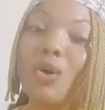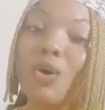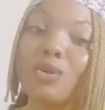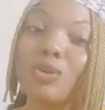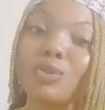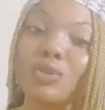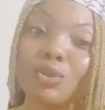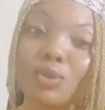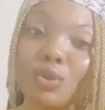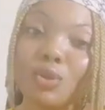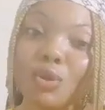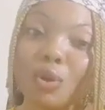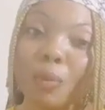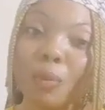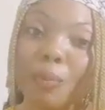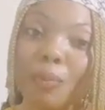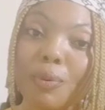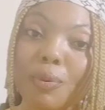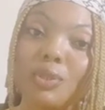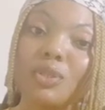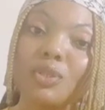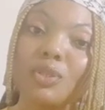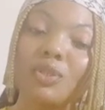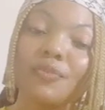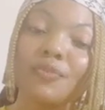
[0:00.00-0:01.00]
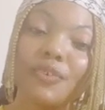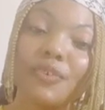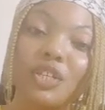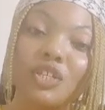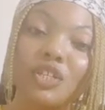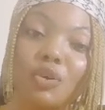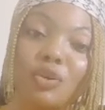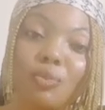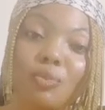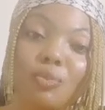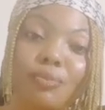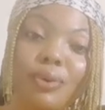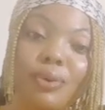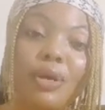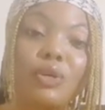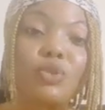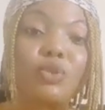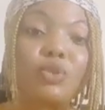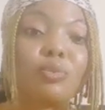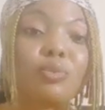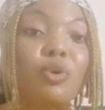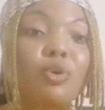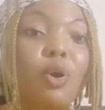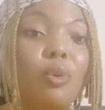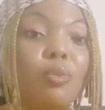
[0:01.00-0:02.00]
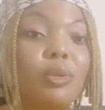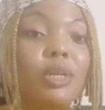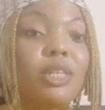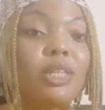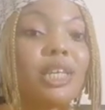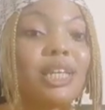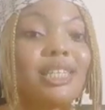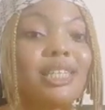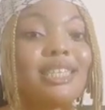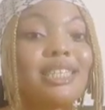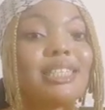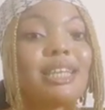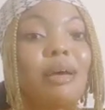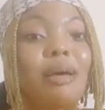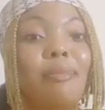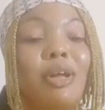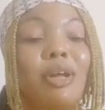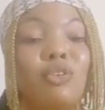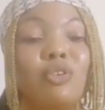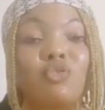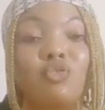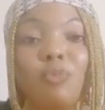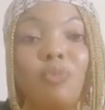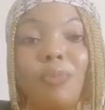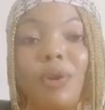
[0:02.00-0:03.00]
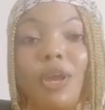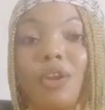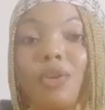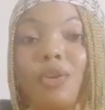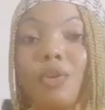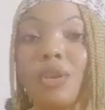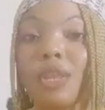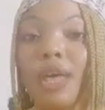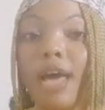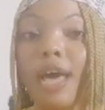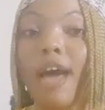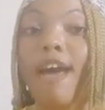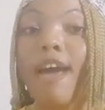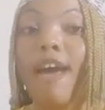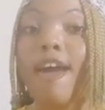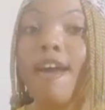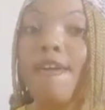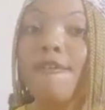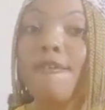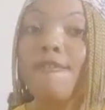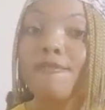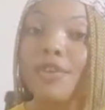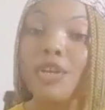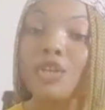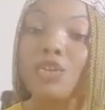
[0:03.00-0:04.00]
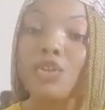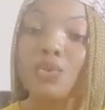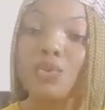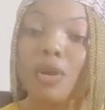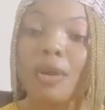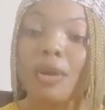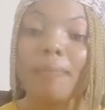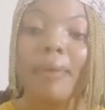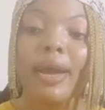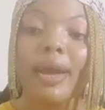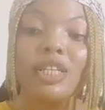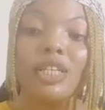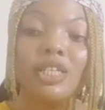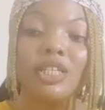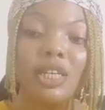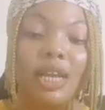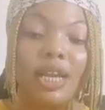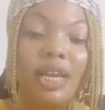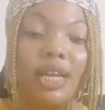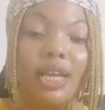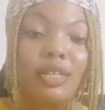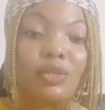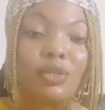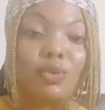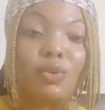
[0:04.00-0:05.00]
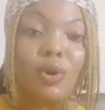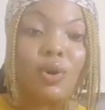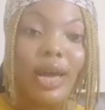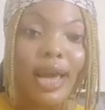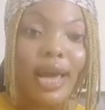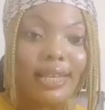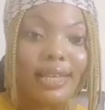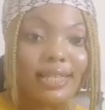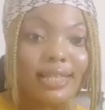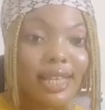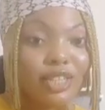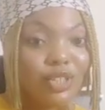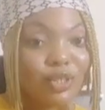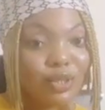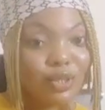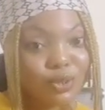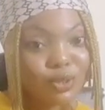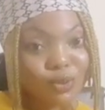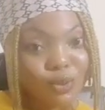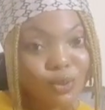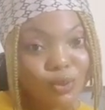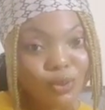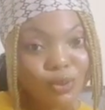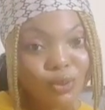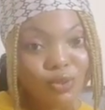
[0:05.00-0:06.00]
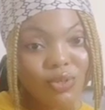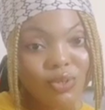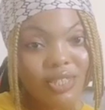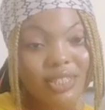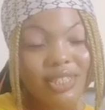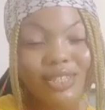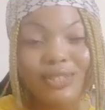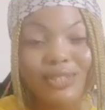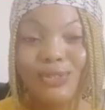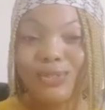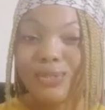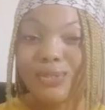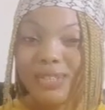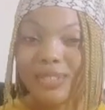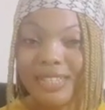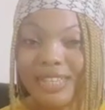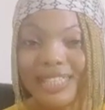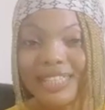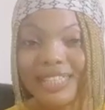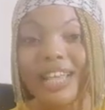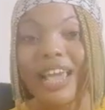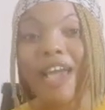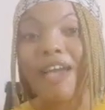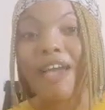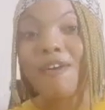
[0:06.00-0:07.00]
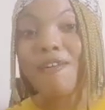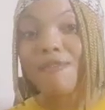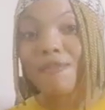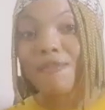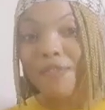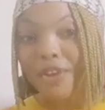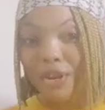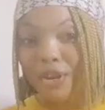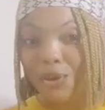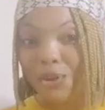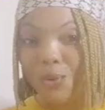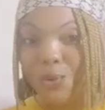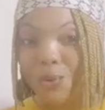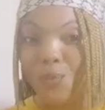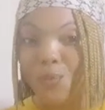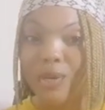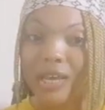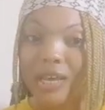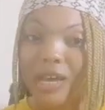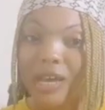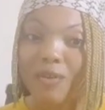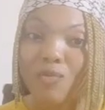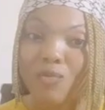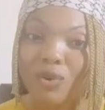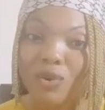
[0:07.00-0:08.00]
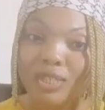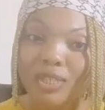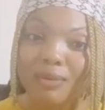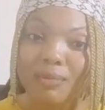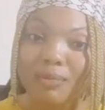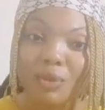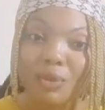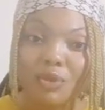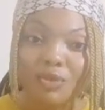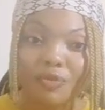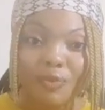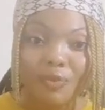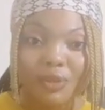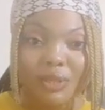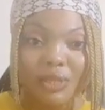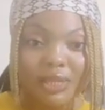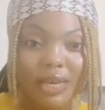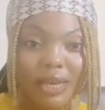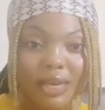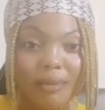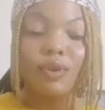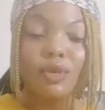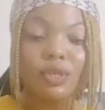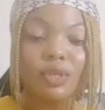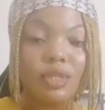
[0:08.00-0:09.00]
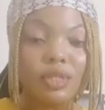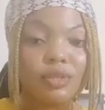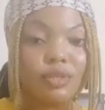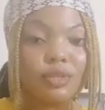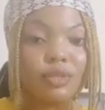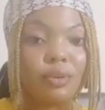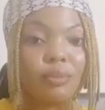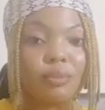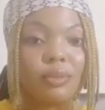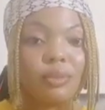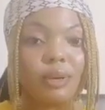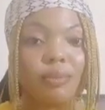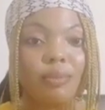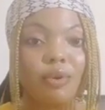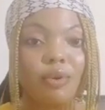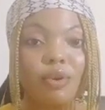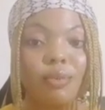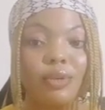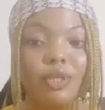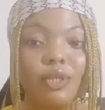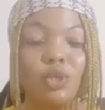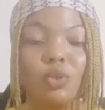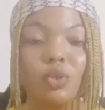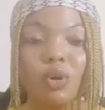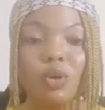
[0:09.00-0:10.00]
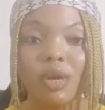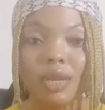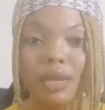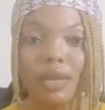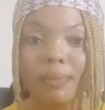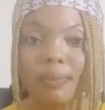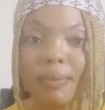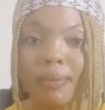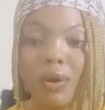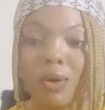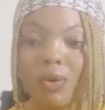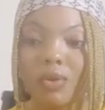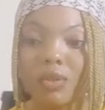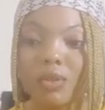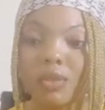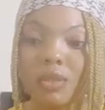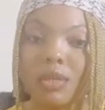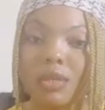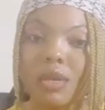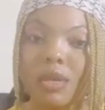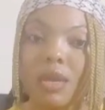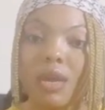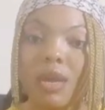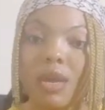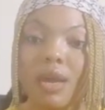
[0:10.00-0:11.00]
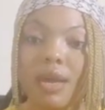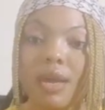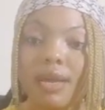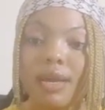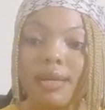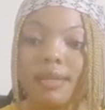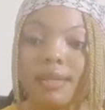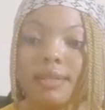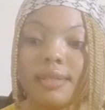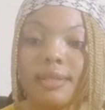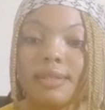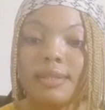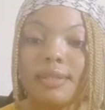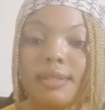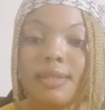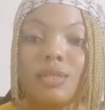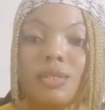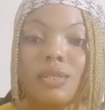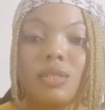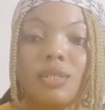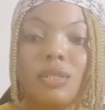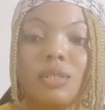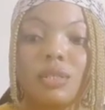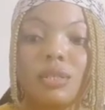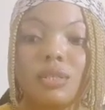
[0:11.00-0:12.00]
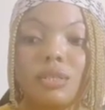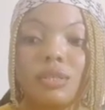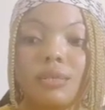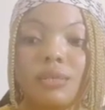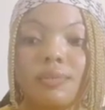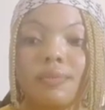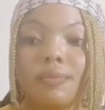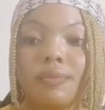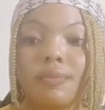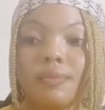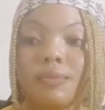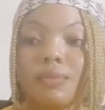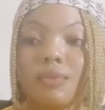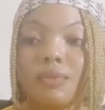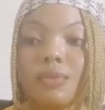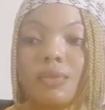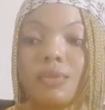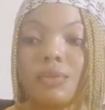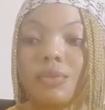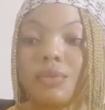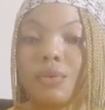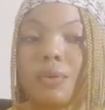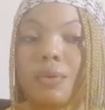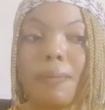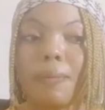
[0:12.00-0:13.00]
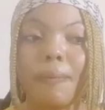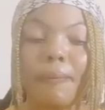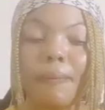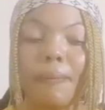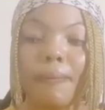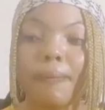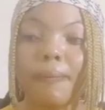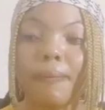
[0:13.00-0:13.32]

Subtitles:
Also turn your post notification bell to be updated each time I drop any other video in my channel. So guys, let's just go straight into today's video without wasting much of your time. First serum I'm going to be talking about is this serum.